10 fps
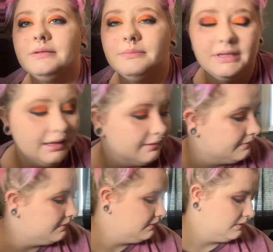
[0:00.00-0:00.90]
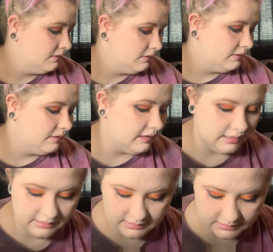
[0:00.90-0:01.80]
But yeah, that
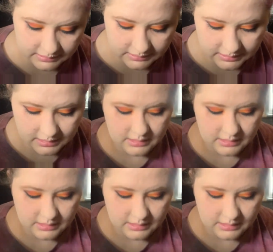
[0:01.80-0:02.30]
is